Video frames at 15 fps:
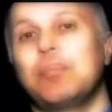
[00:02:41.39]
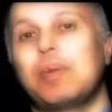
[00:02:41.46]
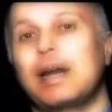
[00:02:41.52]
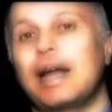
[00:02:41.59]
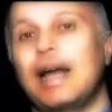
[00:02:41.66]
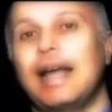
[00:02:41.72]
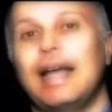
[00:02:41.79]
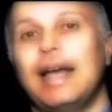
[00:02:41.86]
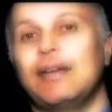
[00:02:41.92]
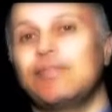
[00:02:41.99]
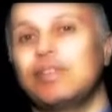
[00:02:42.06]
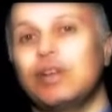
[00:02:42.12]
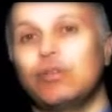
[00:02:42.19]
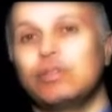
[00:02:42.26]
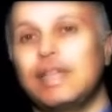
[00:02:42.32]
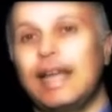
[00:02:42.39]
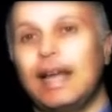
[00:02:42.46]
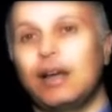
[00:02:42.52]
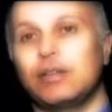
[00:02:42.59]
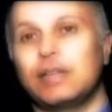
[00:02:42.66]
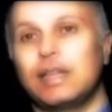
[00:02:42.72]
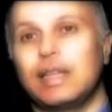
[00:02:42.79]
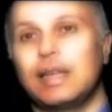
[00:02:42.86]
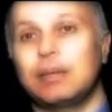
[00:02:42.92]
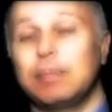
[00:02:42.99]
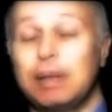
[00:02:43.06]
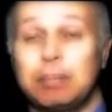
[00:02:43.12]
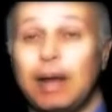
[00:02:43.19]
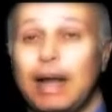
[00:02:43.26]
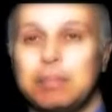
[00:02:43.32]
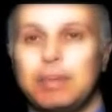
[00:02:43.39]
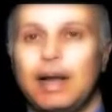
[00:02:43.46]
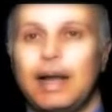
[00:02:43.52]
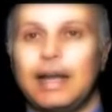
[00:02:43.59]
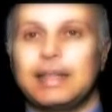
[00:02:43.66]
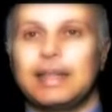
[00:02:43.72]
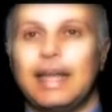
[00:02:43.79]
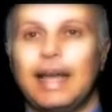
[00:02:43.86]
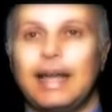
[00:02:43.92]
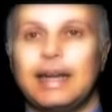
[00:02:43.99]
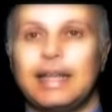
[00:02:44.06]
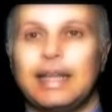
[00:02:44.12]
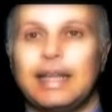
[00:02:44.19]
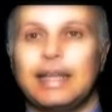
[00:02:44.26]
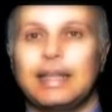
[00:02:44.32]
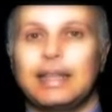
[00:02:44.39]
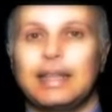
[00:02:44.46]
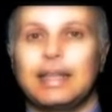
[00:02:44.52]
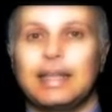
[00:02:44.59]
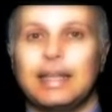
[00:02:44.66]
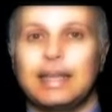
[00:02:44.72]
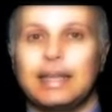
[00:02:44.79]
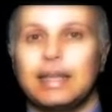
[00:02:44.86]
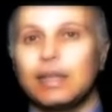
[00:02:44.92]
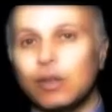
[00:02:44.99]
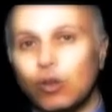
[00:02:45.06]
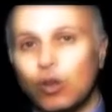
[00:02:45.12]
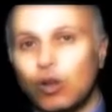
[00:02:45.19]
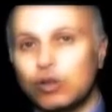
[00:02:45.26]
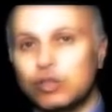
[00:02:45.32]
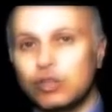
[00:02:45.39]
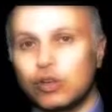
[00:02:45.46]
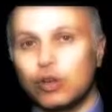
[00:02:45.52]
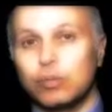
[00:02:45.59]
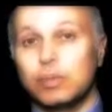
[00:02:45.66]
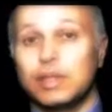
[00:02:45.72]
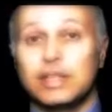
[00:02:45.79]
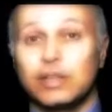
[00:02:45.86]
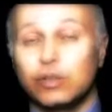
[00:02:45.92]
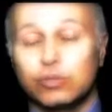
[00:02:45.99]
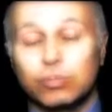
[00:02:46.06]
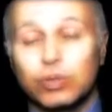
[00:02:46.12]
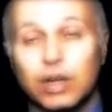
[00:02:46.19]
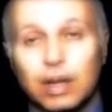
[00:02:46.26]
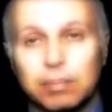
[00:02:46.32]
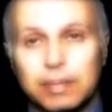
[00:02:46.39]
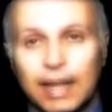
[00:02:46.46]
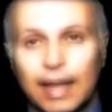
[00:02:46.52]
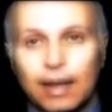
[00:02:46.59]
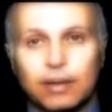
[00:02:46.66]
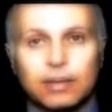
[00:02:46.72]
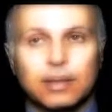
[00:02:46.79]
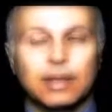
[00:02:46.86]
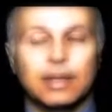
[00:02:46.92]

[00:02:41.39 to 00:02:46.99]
But I have no doubt in my mind that in the long term, the deals will come down.